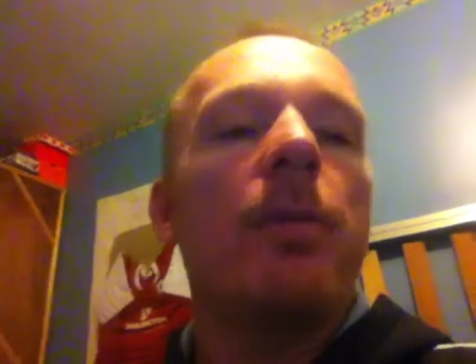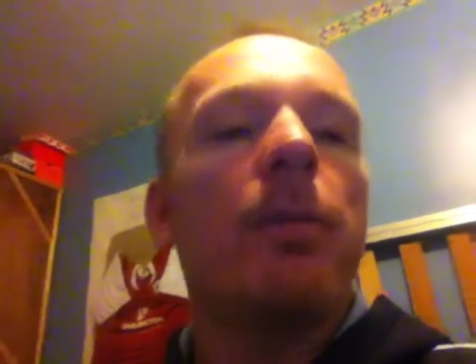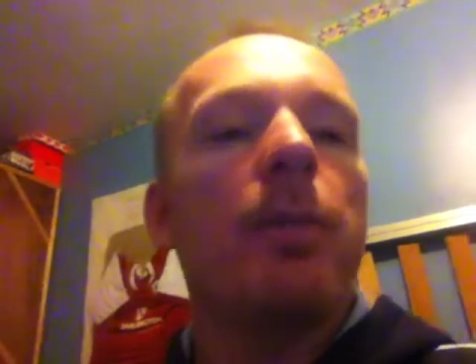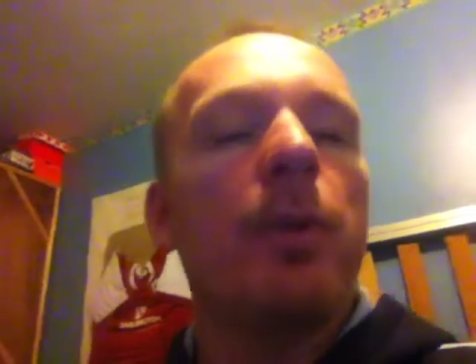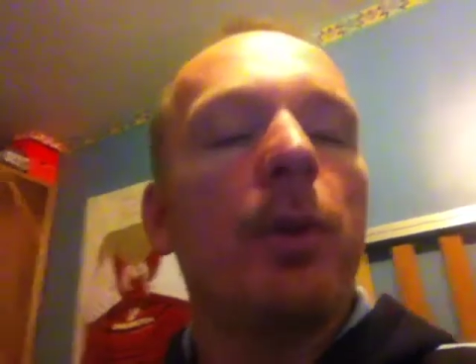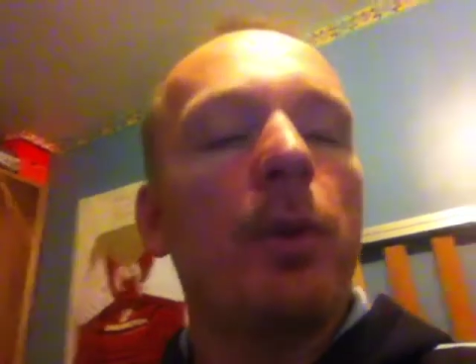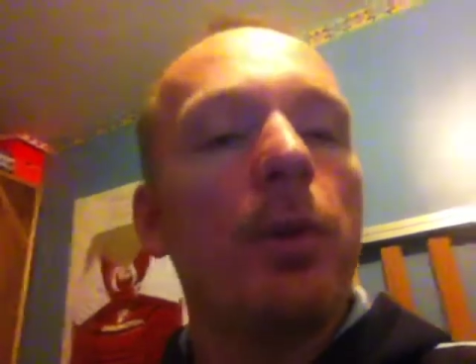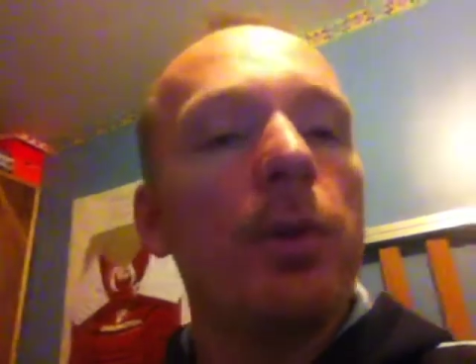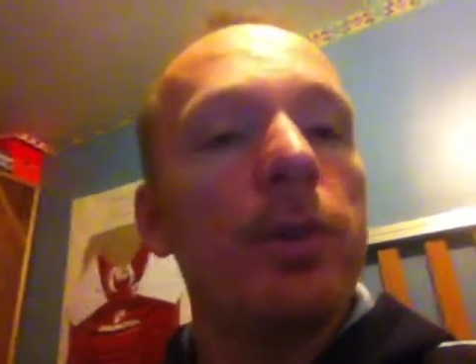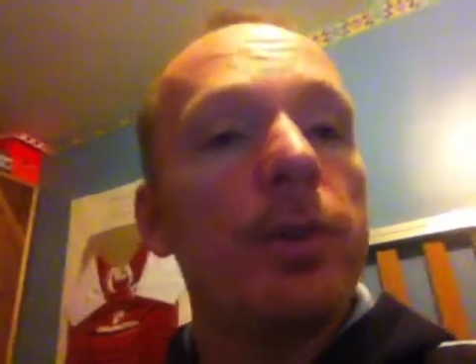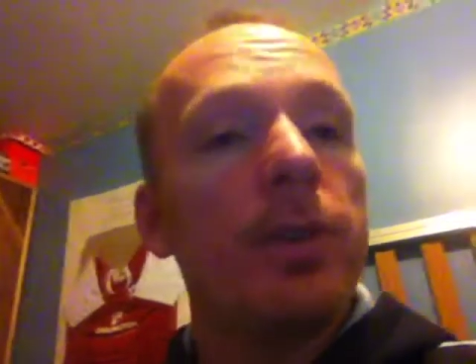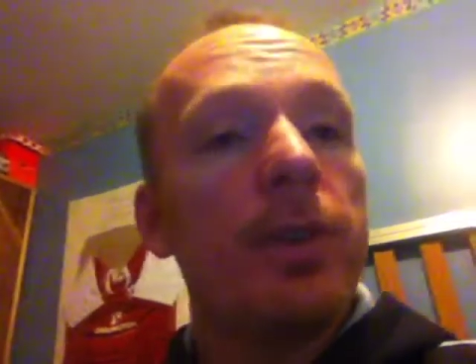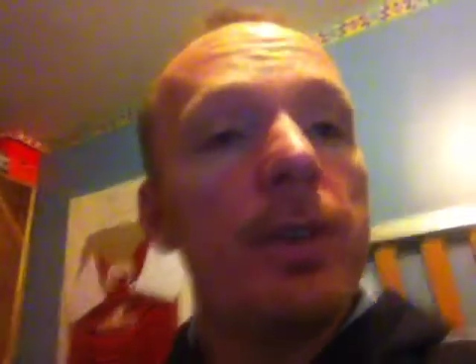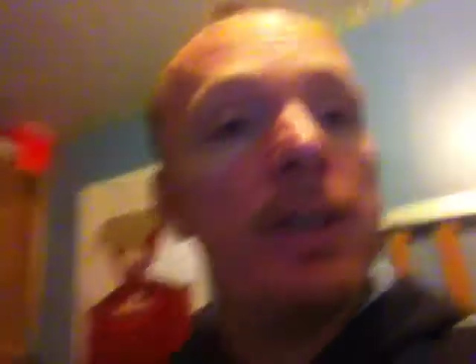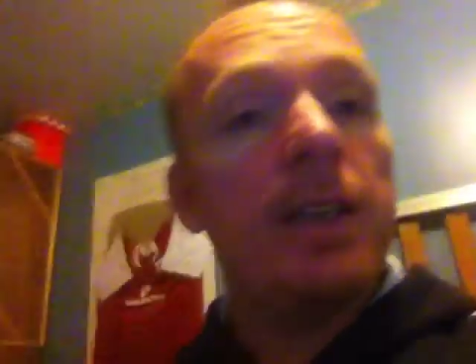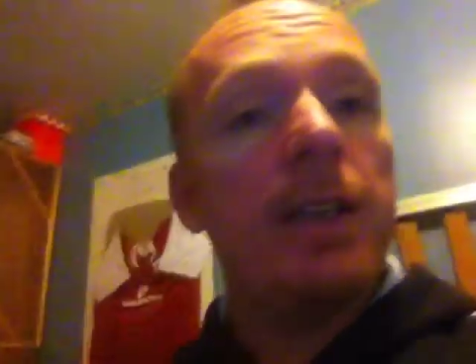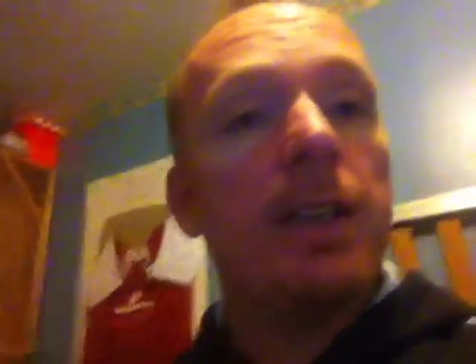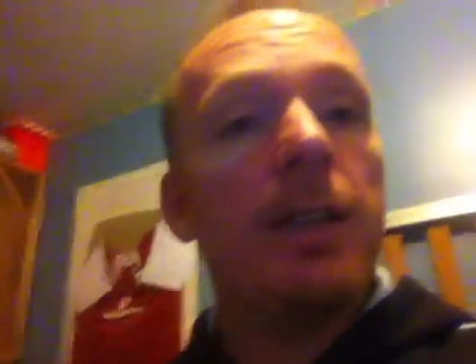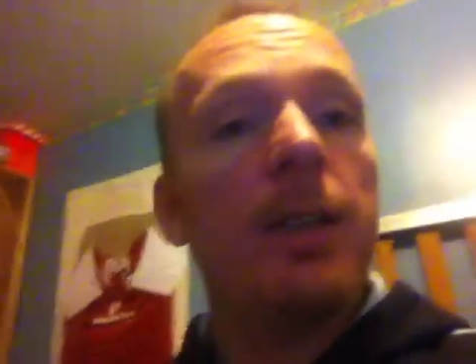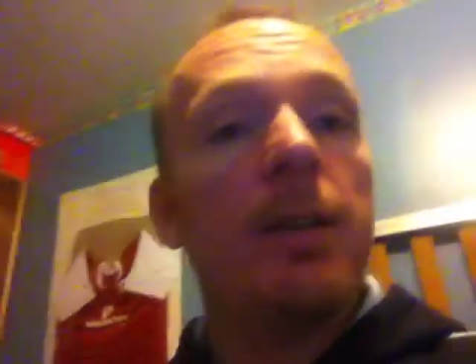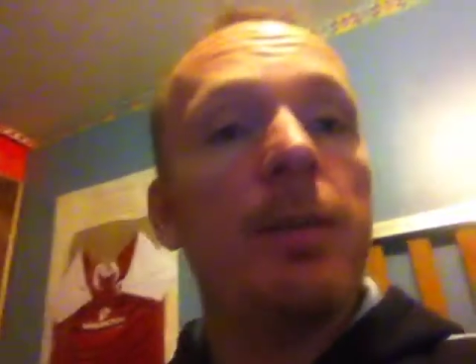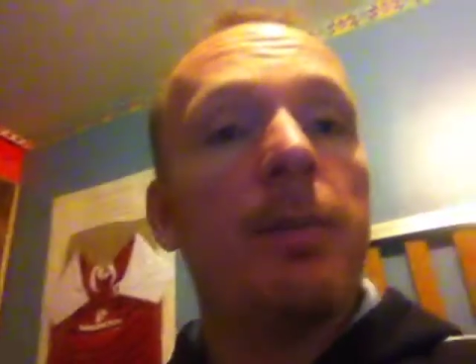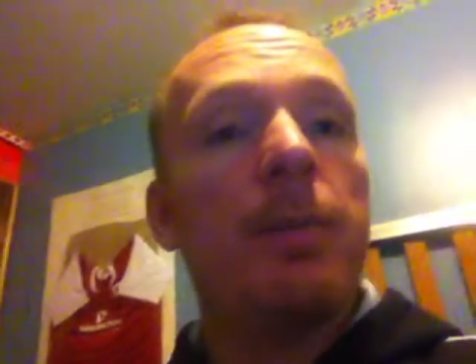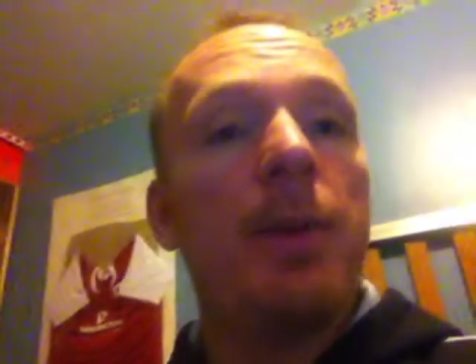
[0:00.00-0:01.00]
blows
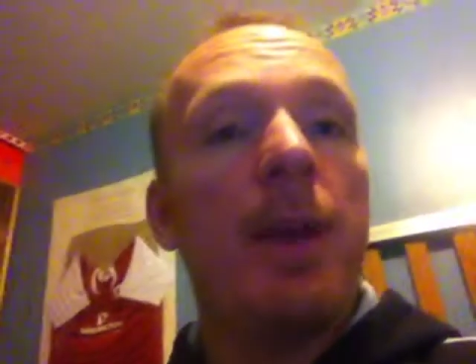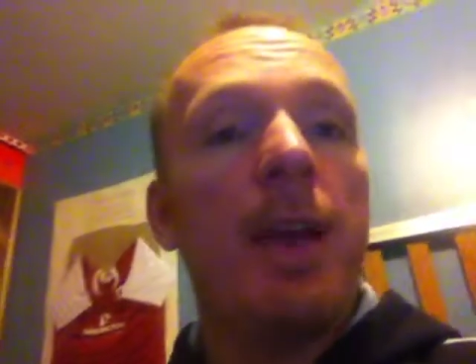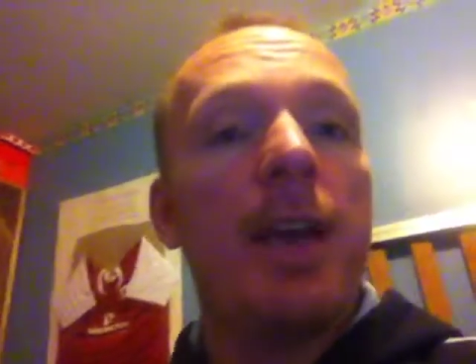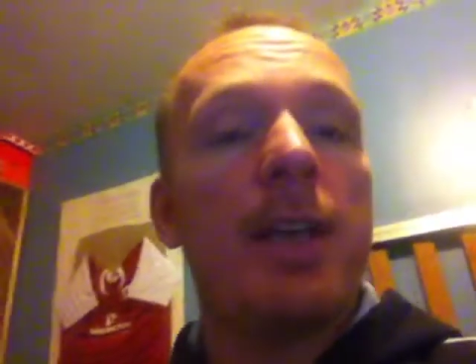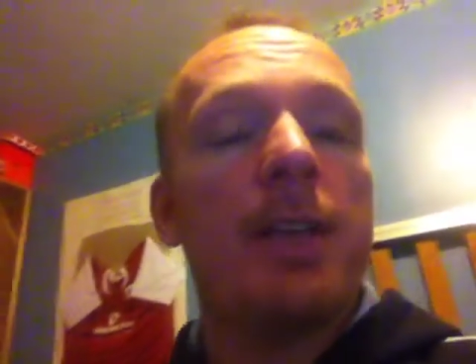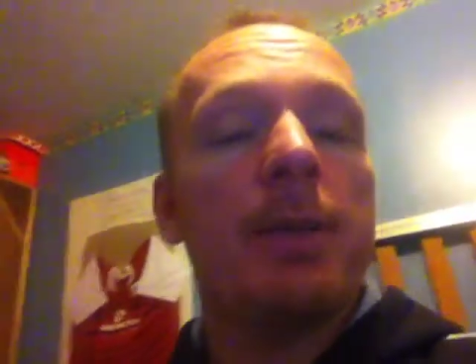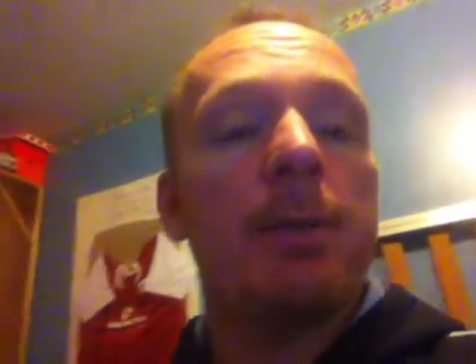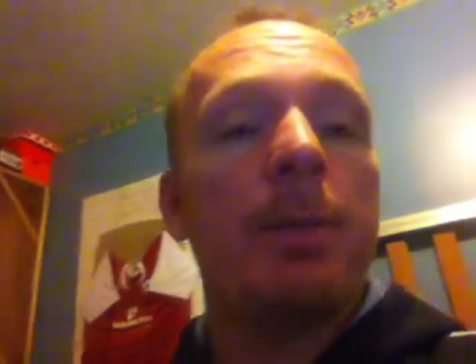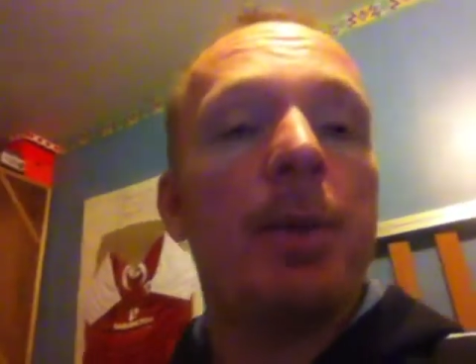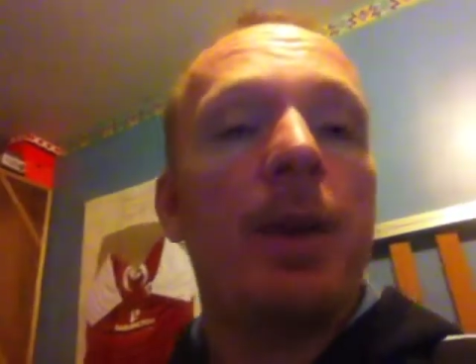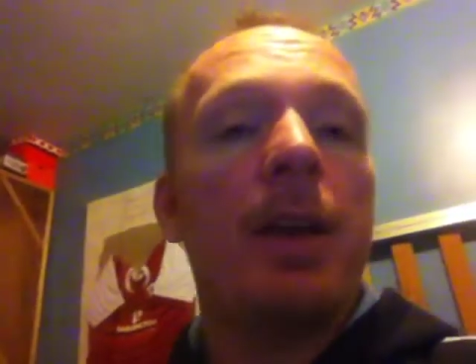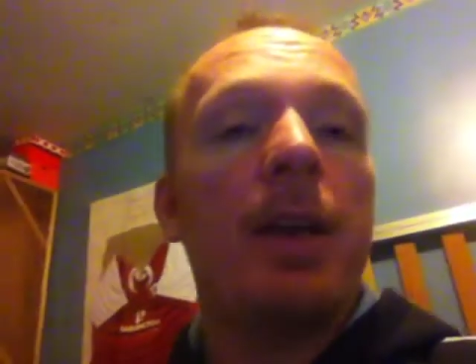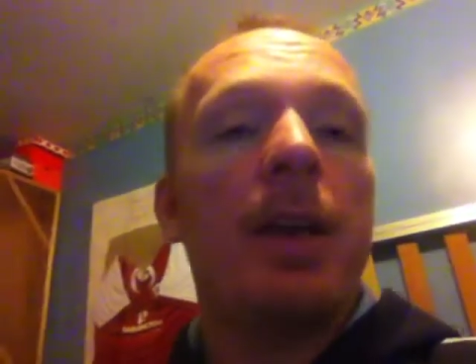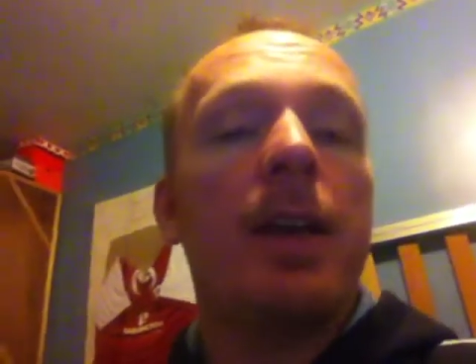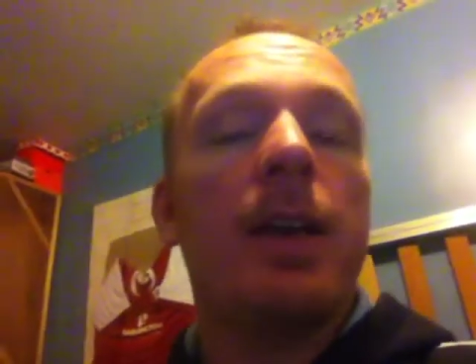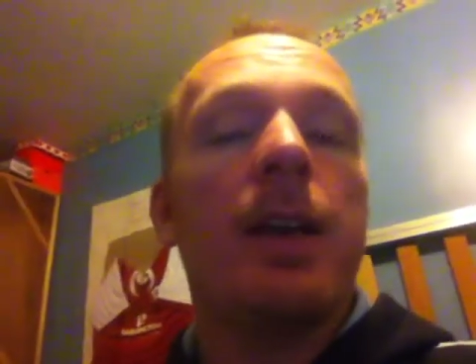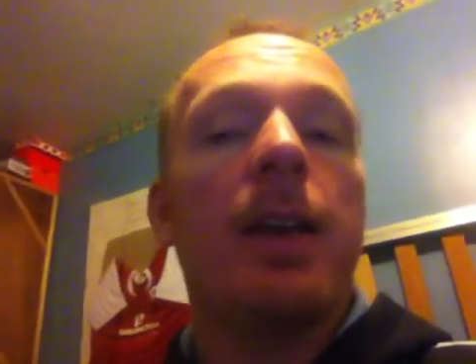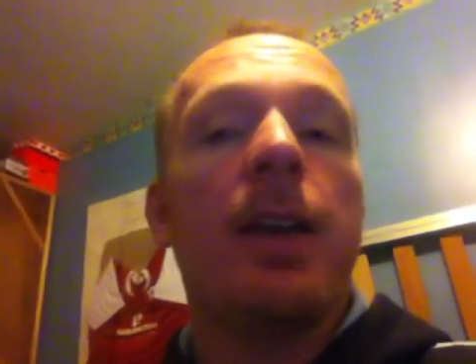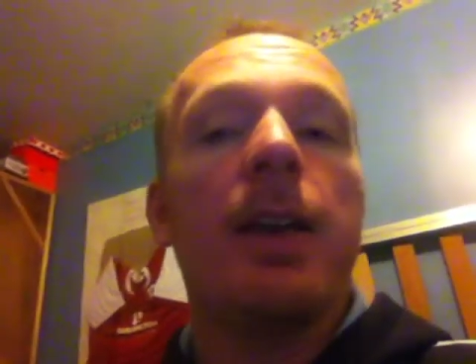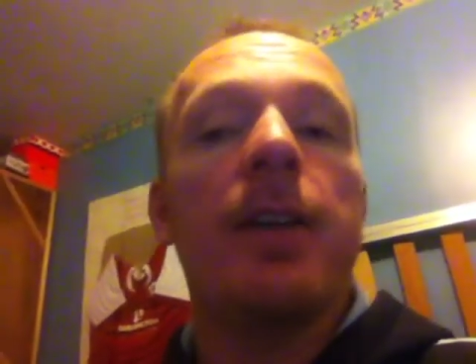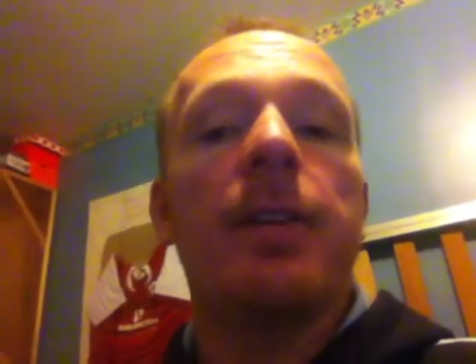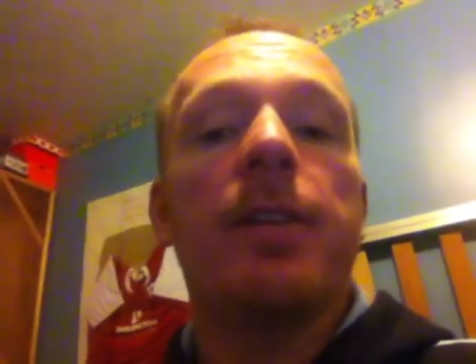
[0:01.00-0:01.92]
the PSP